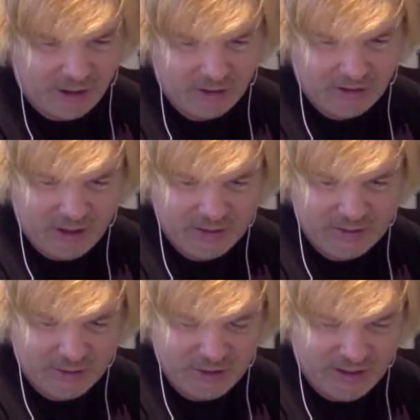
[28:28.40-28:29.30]
all
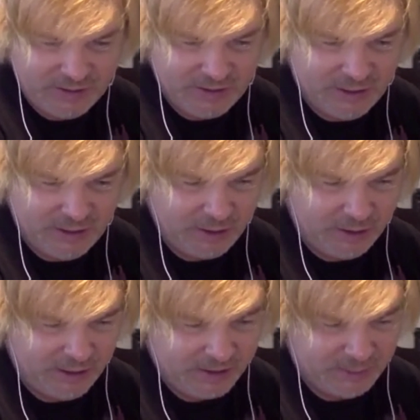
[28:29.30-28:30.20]
lost to John
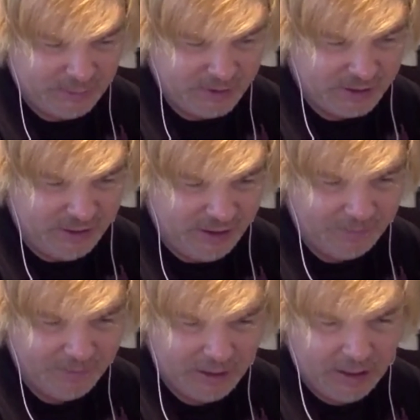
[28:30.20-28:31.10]
Cena at a
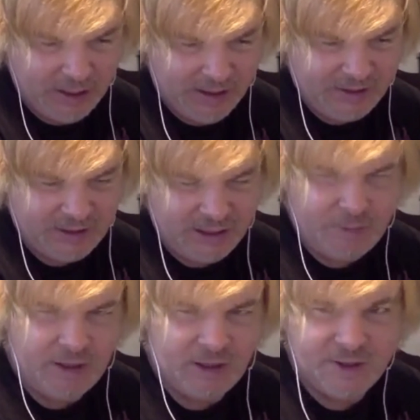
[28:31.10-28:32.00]
SummerSlam, and he said
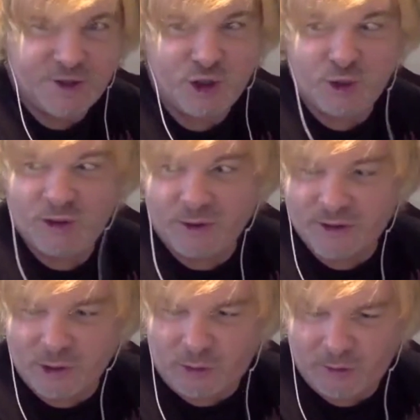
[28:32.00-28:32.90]
because Junior
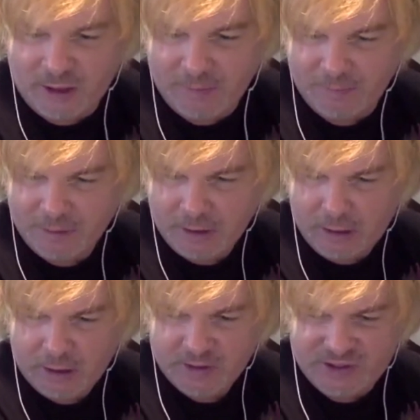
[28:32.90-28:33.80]
told them
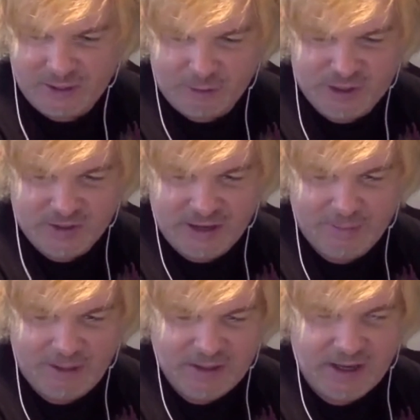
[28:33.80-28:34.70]

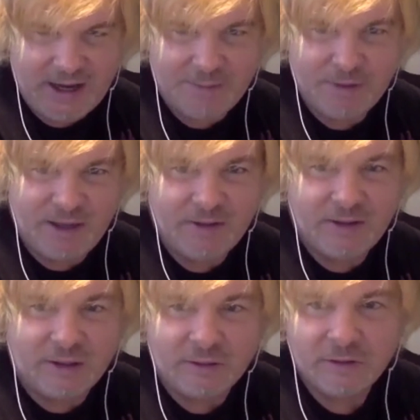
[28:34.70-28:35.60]
SummerSlam needs a happy
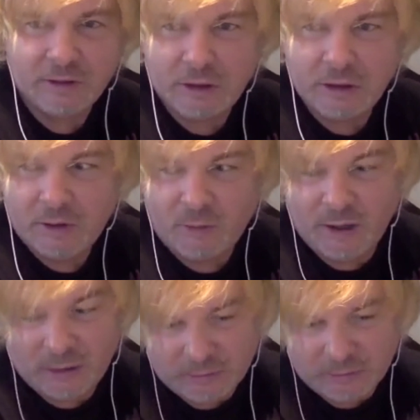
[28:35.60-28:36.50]
ending.
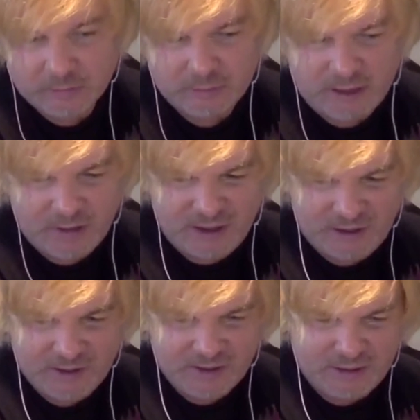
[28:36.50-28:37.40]
Well, I
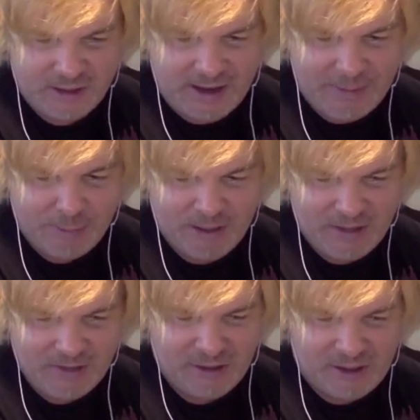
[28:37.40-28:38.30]
think the happy
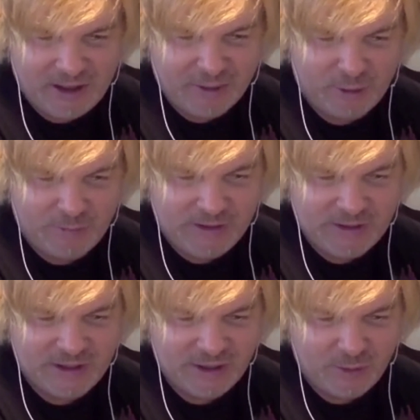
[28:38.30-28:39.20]
ending here would be
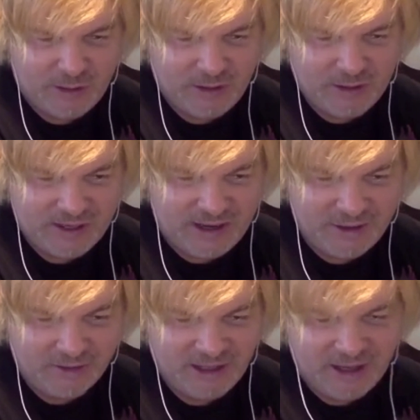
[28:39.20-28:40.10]
Cena winning the
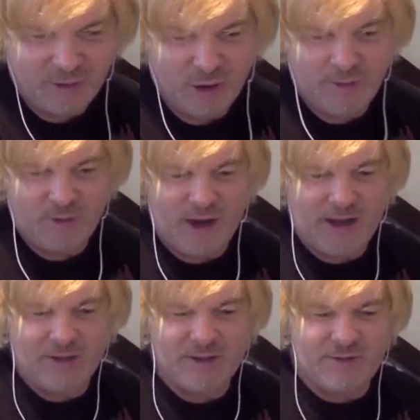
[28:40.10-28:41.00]
title, not Roman
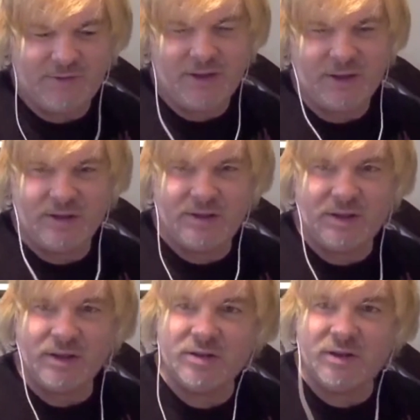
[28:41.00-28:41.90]
Reigns defeating
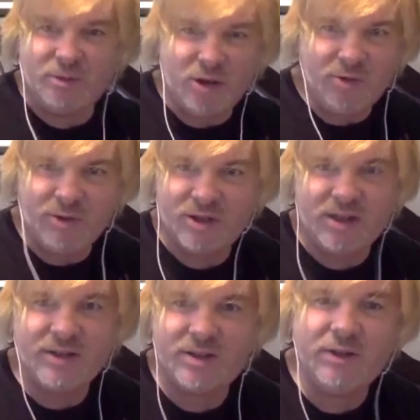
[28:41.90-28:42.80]
Cena. So I'm going with
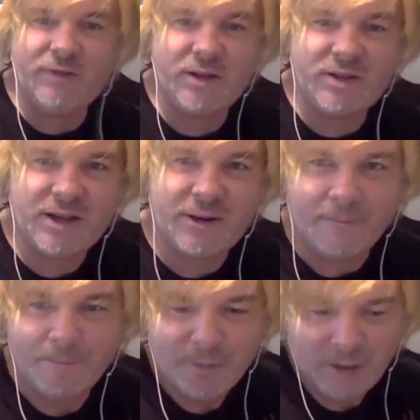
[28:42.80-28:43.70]
John Cena for the
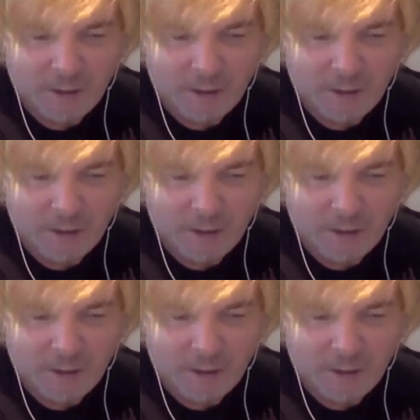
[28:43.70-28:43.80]
title.